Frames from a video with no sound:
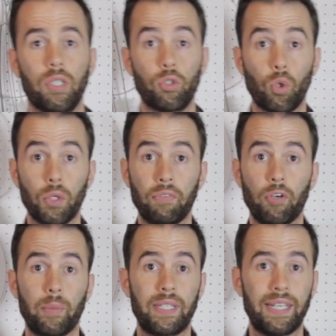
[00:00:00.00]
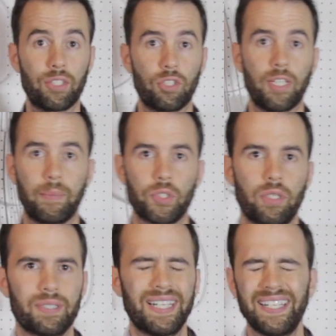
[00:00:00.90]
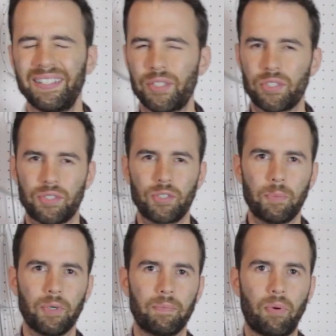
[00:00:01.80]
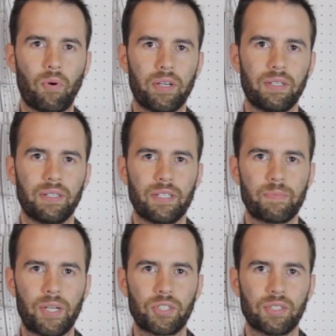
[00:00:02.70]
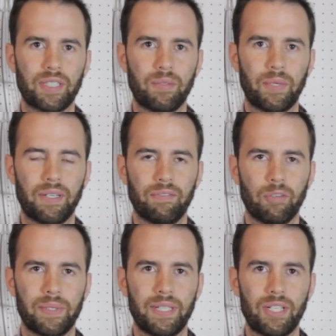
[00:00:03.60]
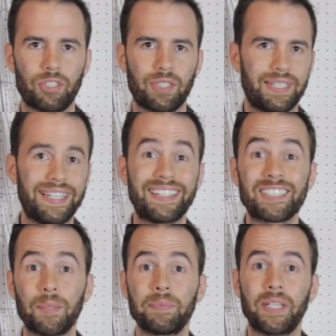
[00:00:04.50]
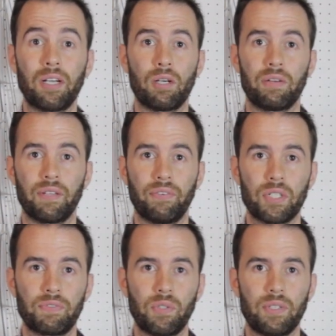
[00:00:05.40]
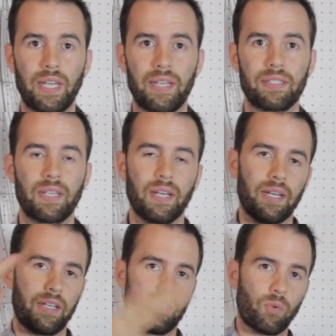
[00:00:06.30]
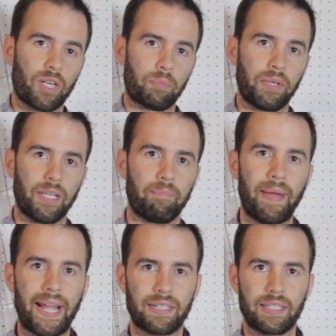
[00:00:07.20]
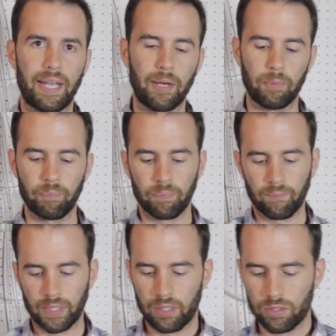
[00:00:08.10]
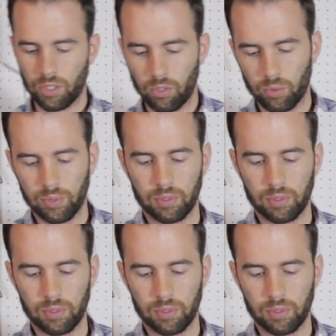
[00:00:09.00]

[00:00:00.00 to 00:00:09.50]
control your fermentation temperatures, which is super important, especially when fermentation heats up there over the first few days and you want to bring it back down. So